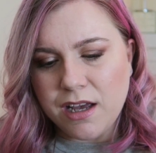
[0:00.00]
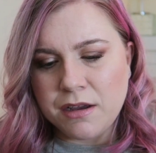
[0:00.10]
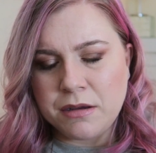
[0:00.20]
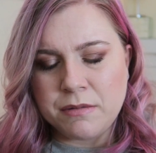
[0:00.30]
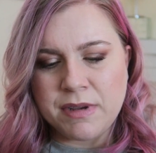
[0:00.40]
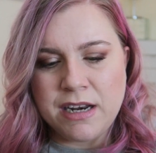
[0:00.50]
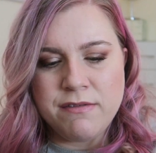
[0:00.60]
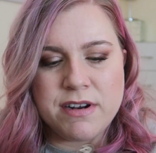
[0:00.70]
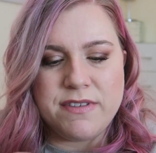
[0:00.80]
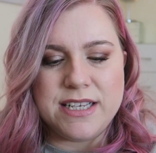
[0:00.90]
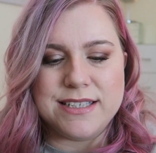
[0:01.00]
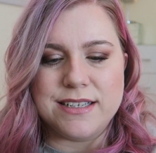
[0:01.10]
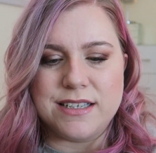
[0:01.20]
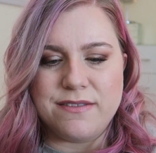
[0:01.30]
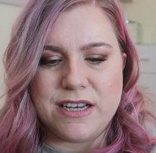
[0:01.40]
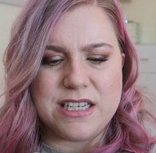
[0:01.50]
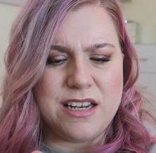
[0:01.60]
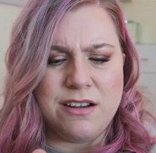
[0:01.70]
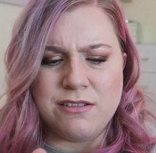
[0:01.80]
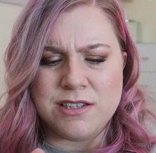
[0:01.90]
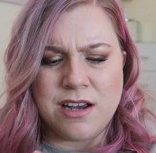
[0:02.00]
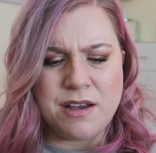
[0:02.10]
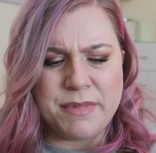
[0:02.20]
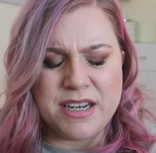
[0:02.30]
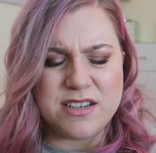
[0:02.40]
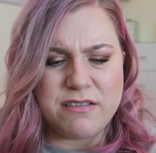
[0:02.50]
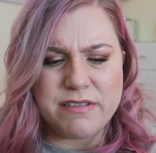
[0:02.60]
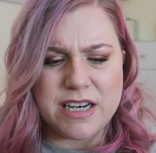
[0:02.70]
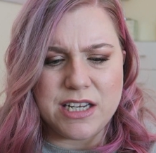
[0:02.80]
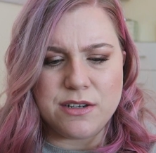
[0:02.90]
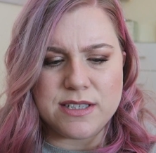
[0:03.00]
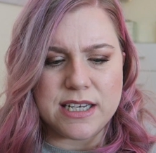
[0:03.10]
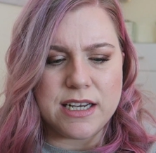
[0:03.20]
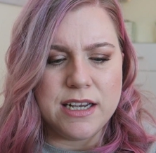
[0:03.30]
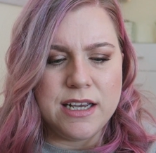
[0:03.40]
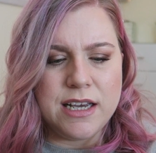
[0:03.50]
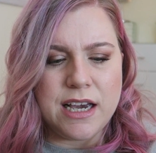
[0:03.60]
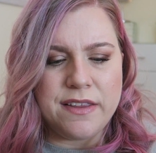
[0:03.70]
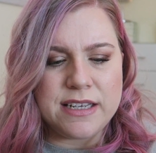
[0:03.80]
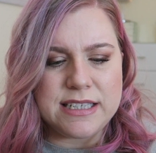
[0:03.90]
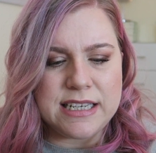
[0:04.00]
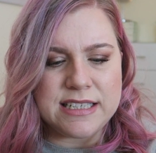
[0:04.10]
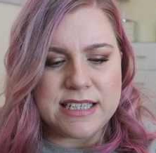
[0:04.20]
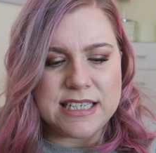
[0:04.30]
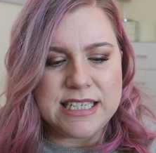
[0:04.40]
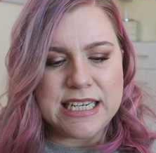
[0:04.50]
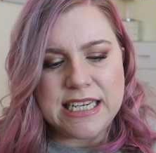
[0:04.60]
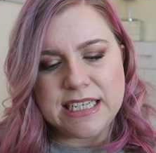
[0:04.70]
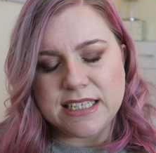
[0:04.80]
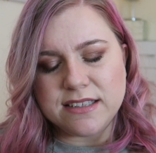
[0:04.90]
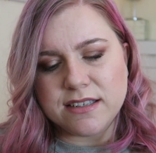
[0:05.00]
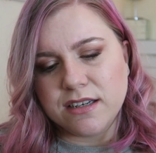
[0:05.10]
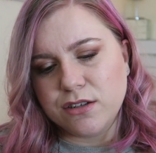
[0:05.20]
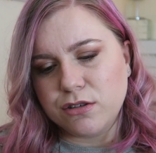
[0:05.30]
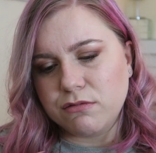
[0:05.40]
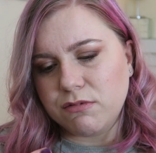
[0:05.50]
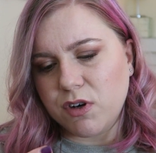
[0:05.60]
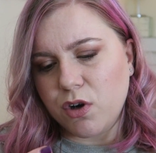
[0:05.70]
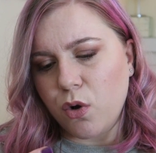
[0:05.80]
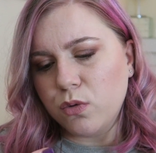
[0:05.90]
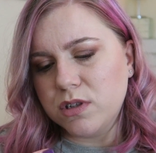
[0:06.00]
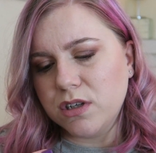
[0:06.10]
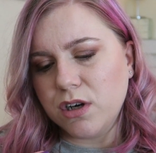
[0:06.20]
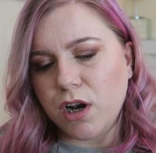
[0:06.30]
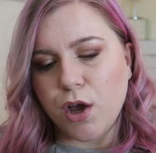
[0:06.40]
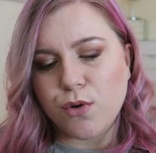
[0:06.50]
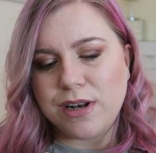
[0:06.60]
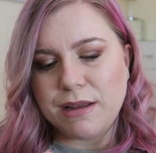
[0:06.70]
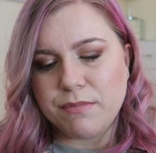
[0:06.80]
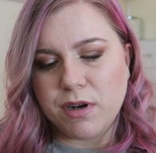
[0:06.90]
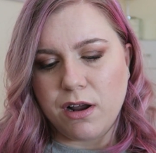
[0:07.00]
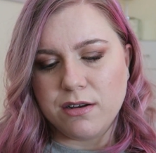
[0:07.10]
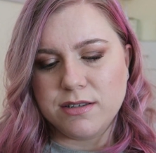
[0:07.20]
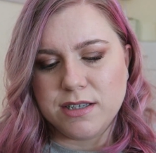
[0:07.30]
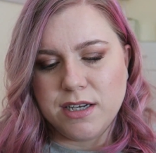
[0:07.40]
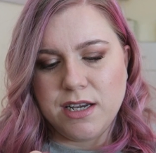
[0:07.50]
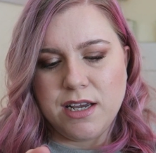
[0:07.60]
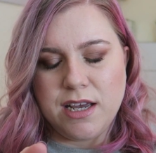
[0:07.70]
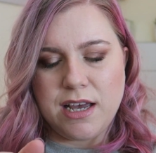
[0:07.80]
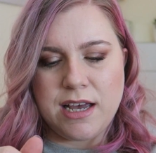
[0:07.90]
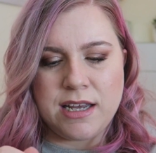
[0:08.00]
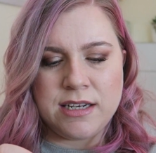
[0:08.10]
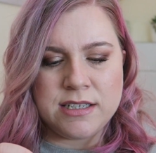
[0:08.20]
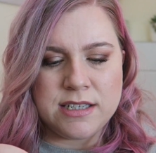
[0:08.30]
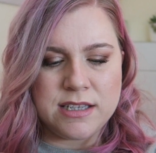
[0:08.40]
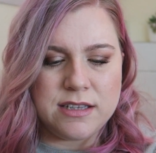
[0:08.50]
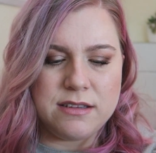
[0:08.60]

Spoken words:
I am getting rid of this because I've had it a long time and I don't really use it, and this is the Tease Golden Glow Lip Gloss, and